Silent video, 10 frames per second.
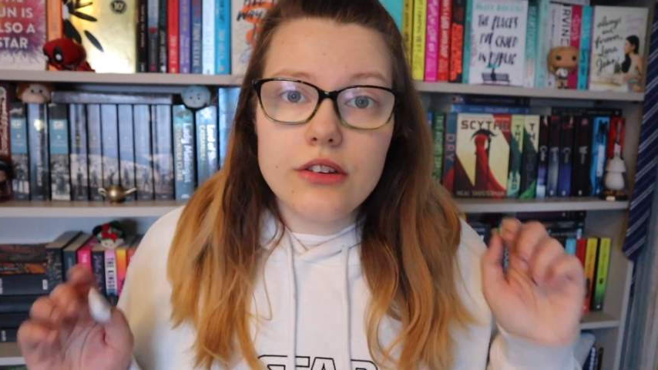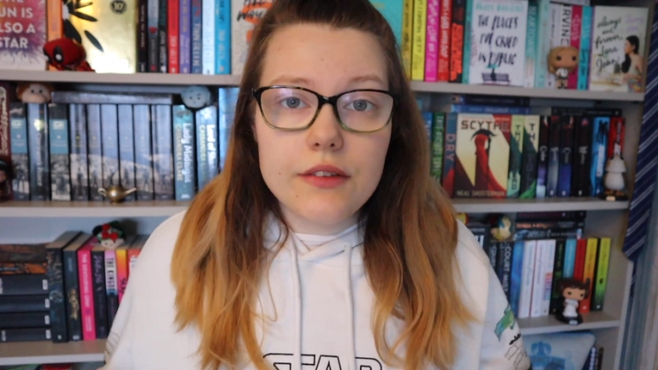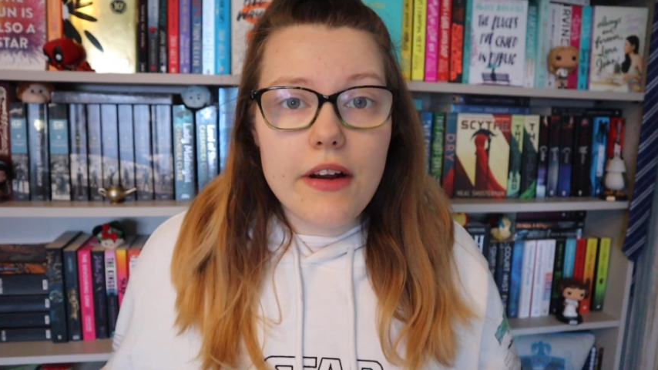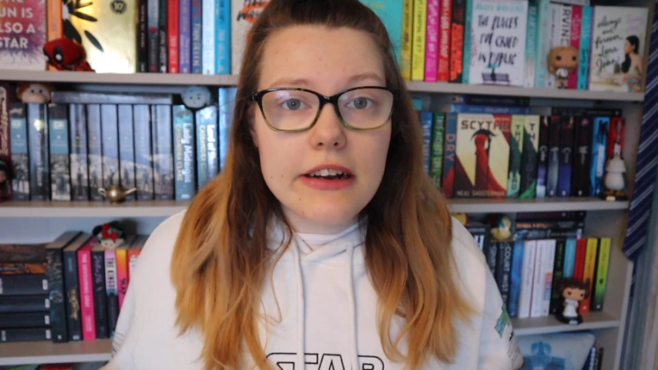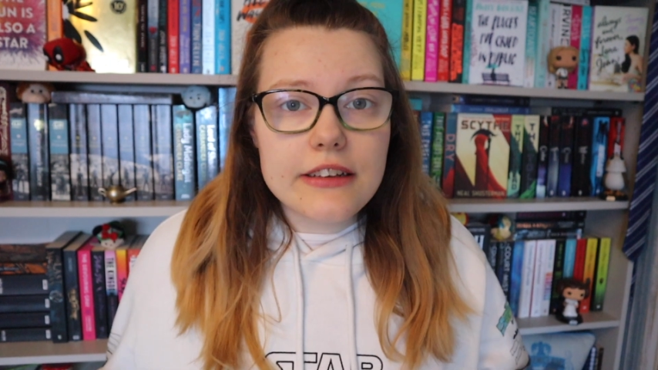
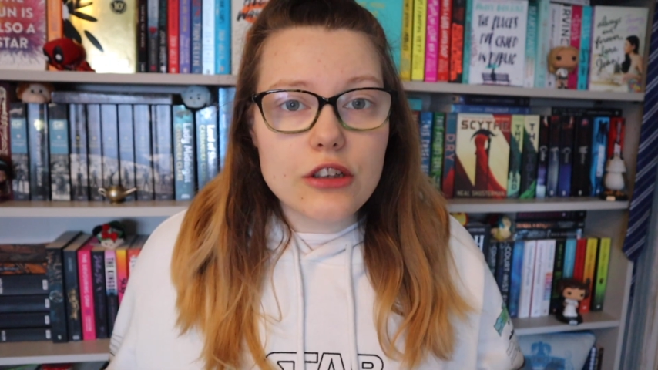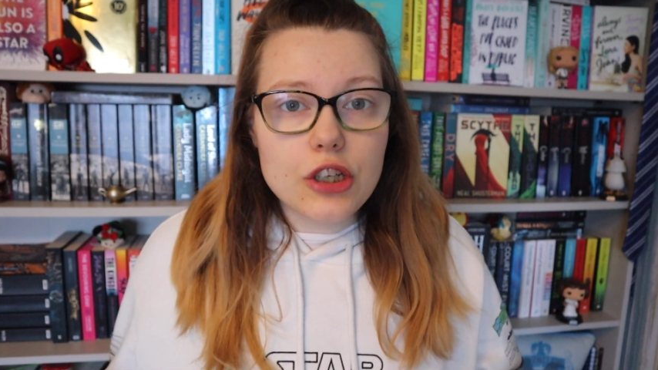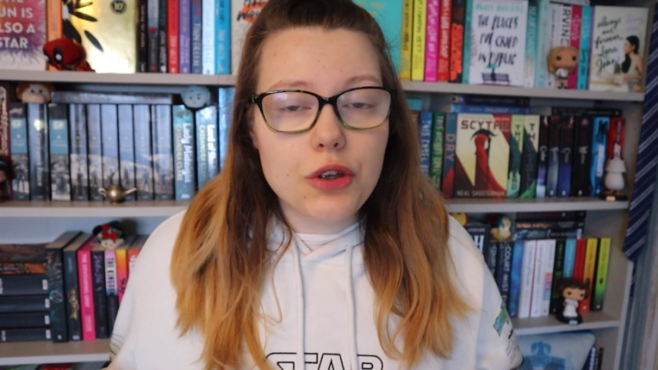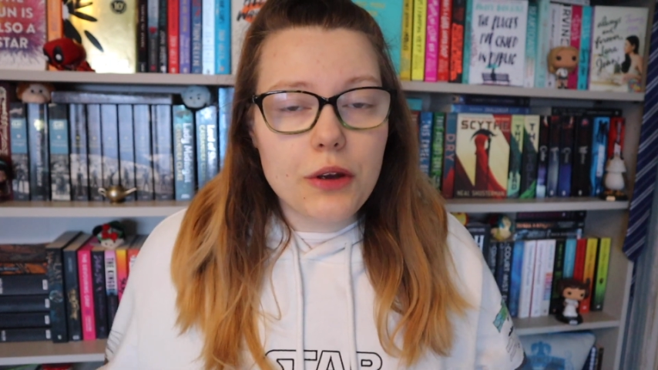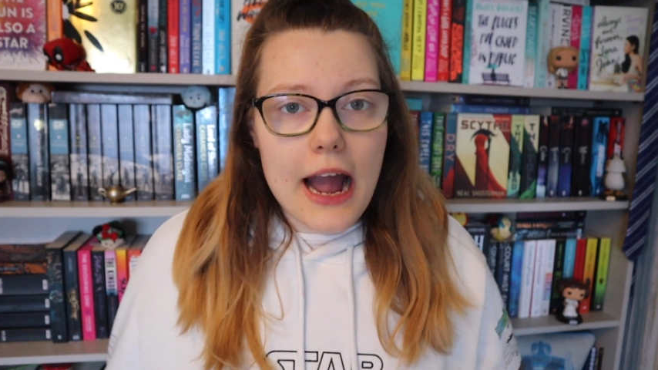So very
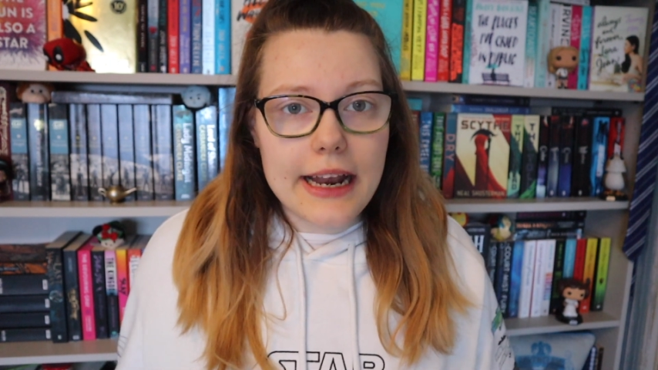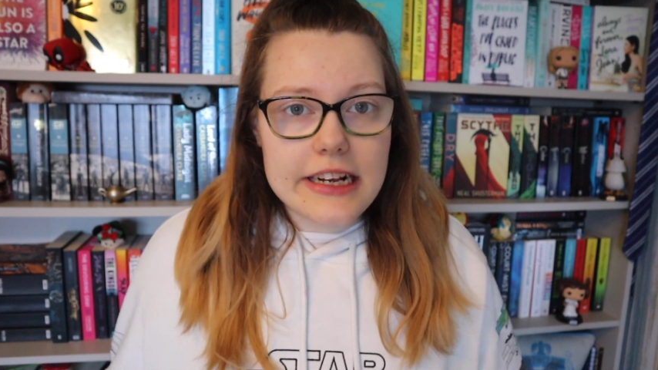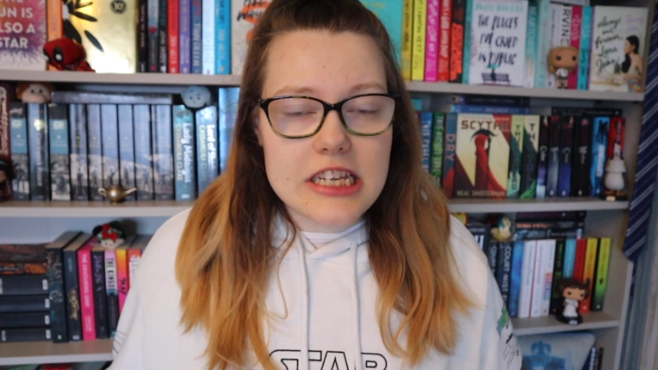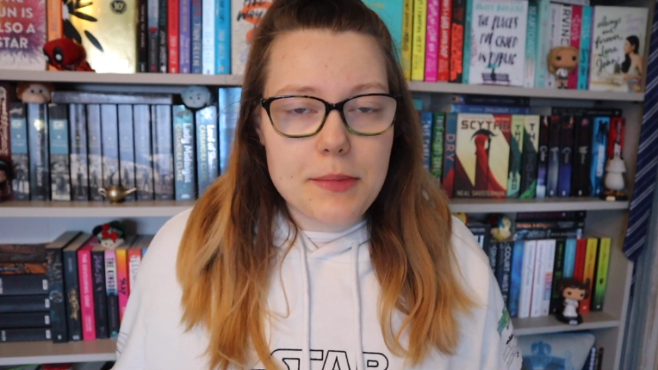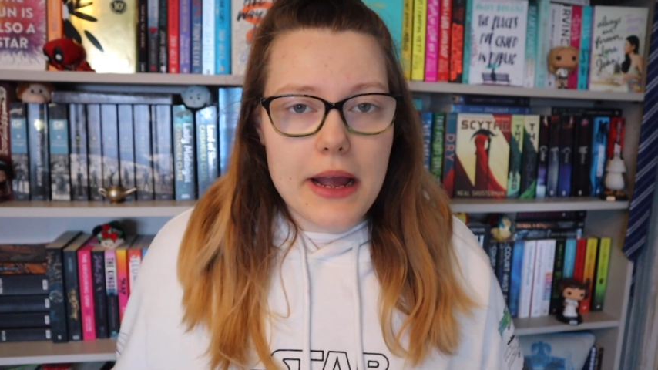soon you can
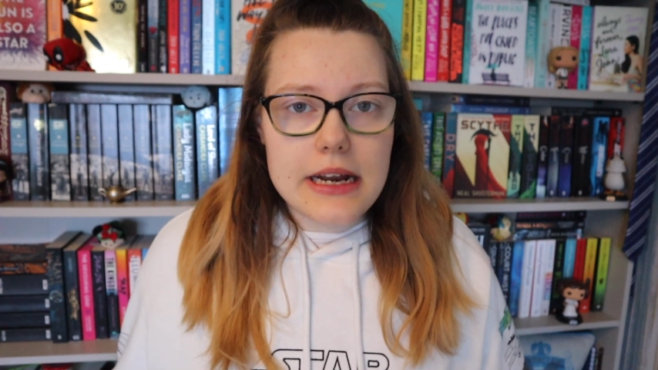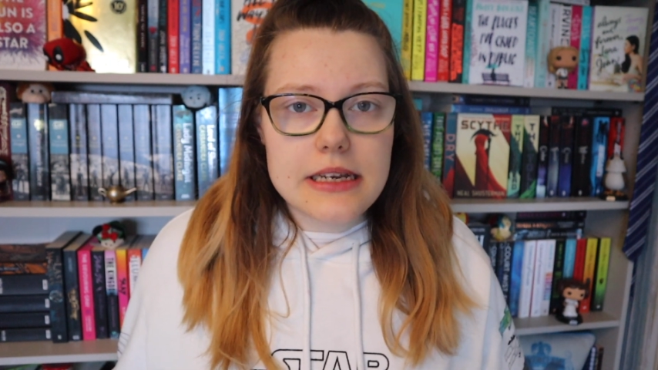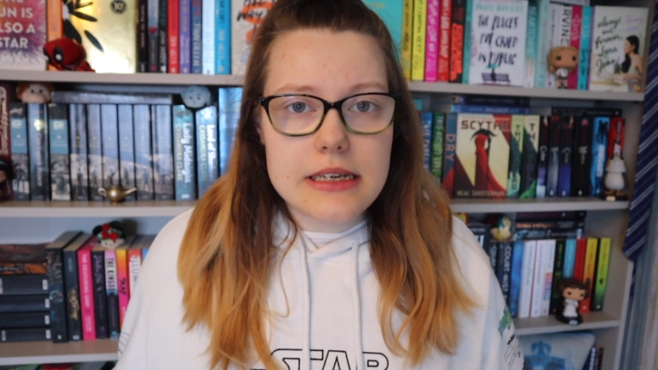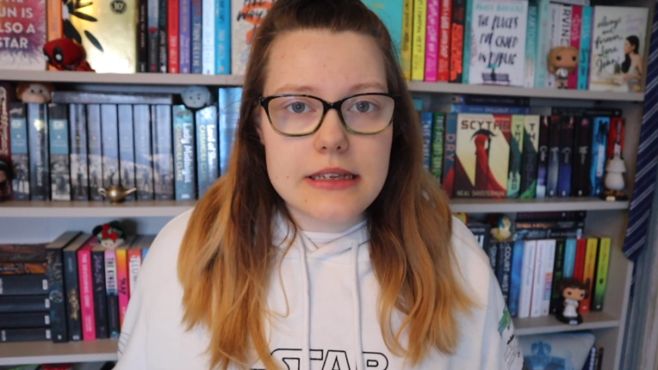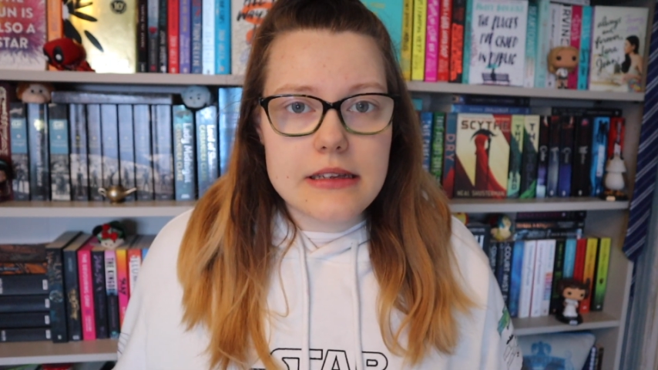
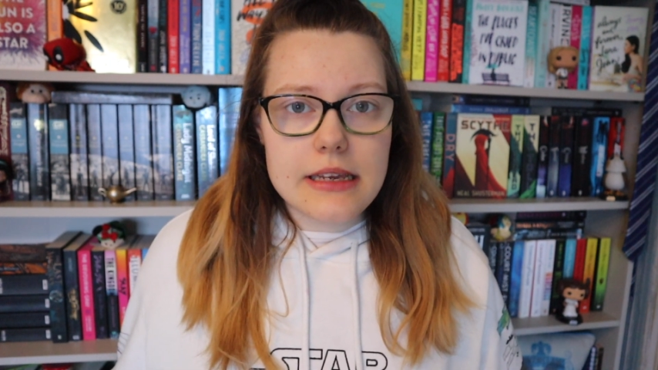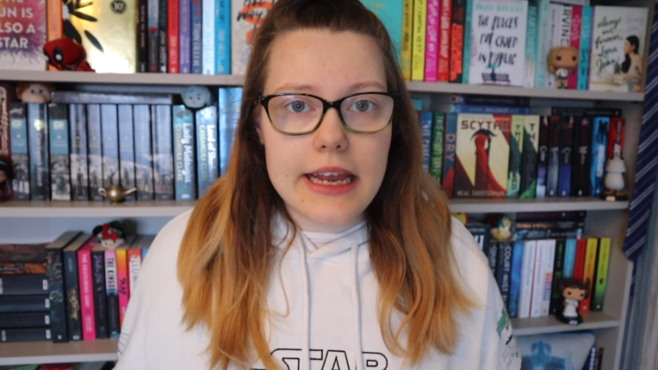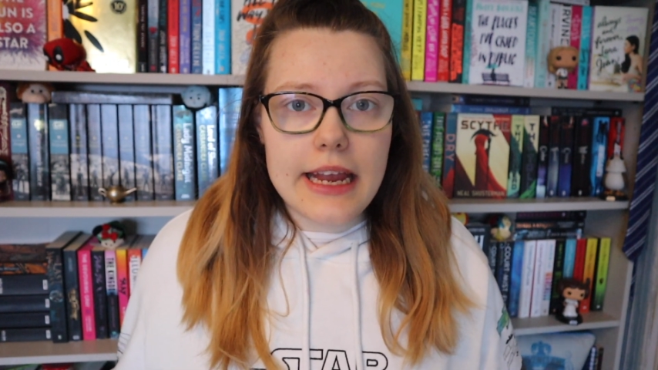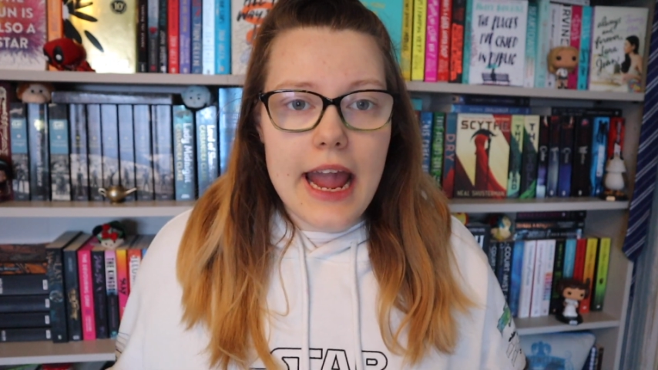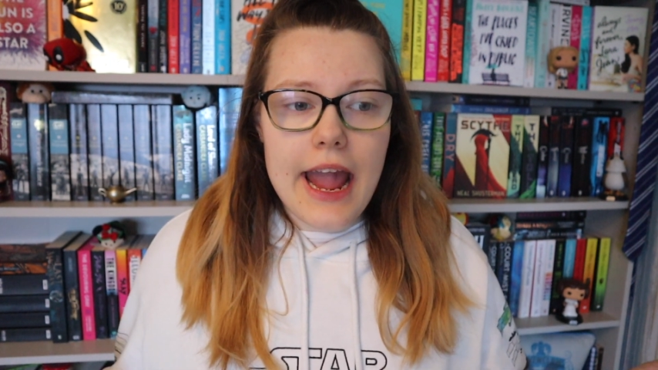expect to see